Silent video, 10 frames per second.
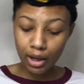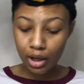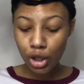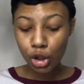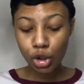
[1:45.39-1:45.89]

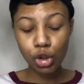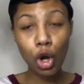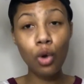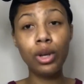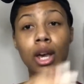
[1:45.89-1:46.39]

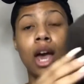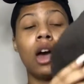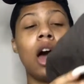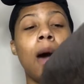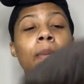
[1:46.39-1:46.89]
So yeah,
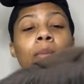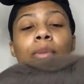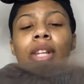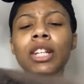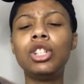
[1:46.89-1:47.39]
I'm gonna
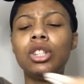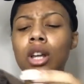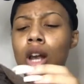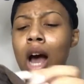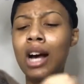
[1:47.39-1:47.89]
bleach the
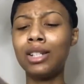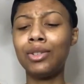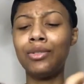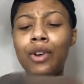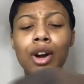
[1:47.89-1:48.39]
knots
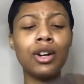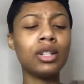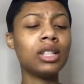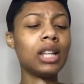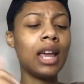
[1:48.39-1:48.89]

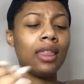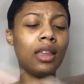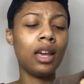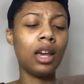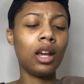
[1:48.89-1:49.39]
first, and
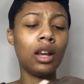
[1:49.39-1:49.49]
then